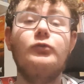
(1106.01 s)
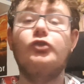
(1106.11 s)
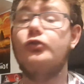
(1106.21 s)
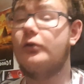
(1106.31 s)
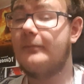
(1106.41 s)

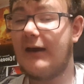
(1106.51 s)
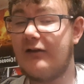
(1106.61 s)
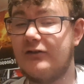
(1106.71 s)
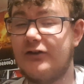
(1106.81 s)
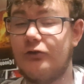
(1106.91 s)
do
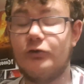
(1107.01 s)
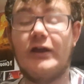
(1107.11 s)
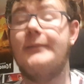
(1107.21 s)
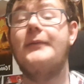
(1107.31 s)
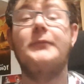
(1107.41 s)
compare it to Your
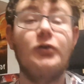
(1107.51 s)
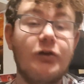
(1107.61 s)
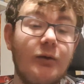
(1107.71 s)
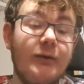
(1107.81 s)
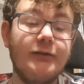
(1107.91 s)
Name, I'm not
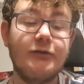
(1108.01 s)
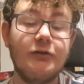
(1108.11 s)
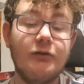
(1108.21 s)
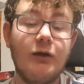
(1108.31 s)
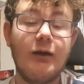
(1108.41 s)
going
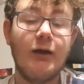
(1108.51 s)
to.